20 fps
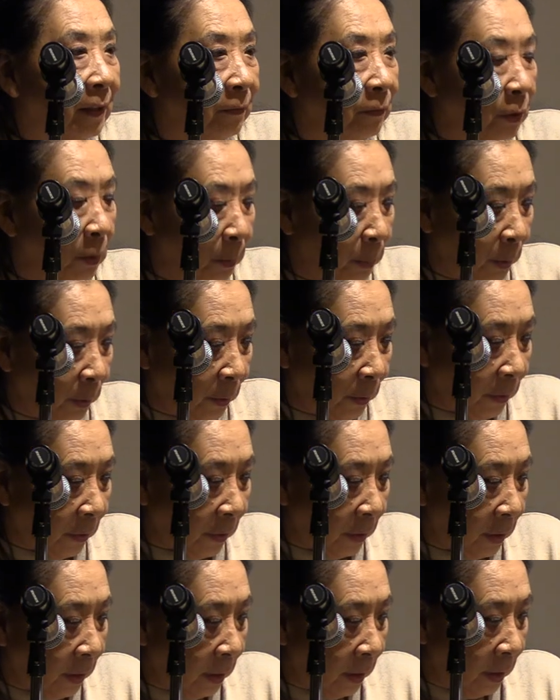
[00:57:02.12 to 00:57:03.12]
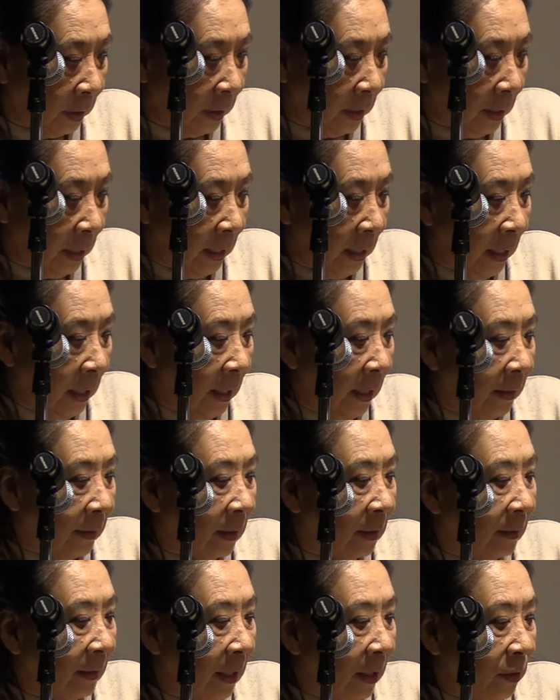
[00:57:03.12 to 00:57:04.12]
of your birth,
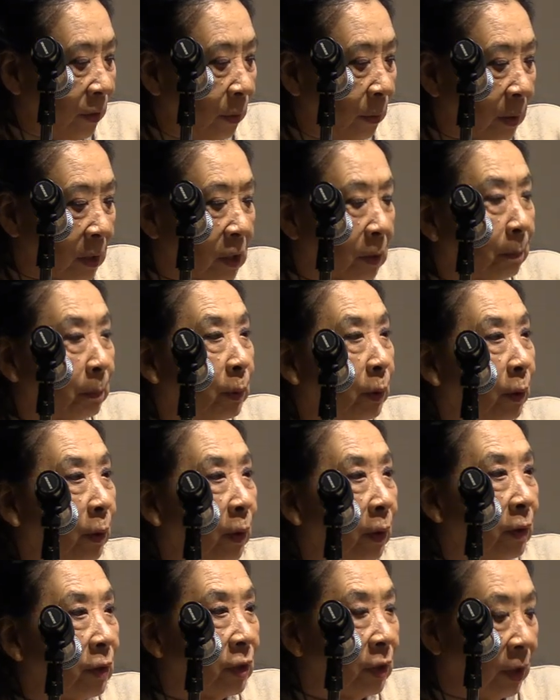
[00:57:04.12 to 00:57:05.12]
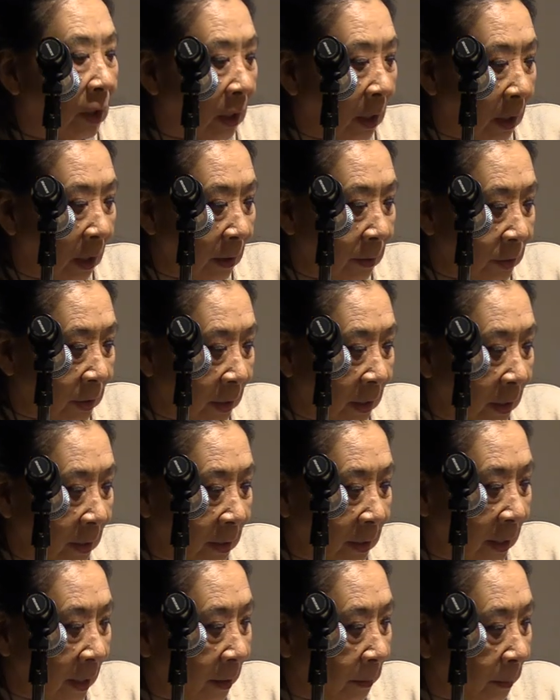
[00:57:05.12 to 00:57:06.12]
that let you explore to your heart's
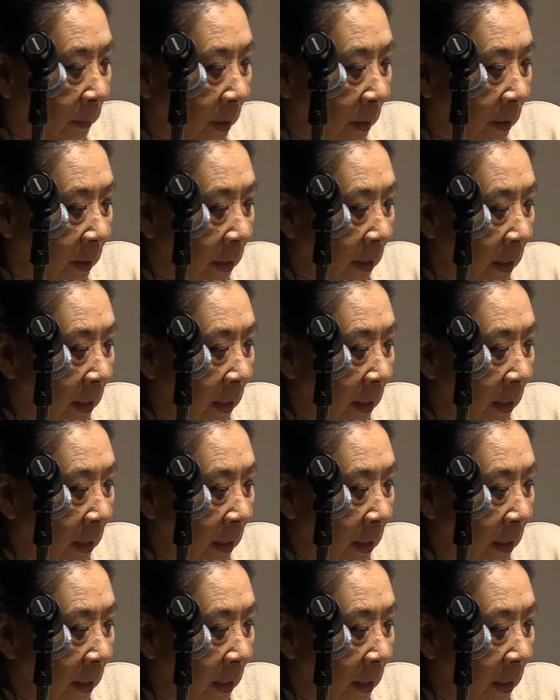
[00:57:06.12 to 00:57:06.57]
contentment